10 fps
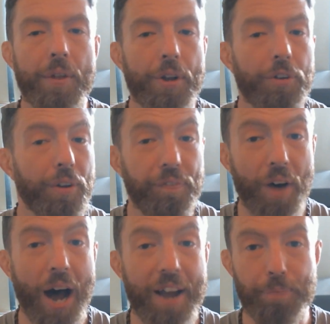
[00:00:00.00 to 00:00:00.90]
There's a
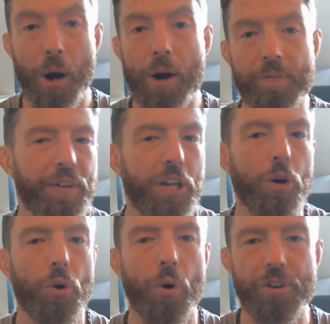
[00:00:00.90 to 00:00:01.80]
5-part
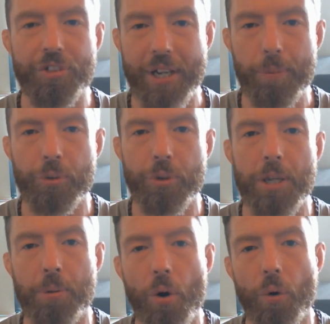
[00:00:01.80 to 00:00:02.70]
video course that comes with
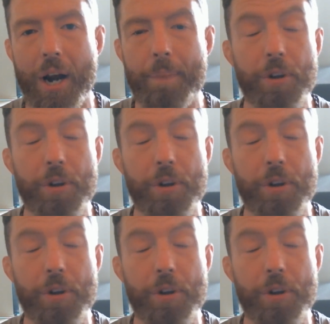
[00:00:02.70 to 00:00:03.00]
the program.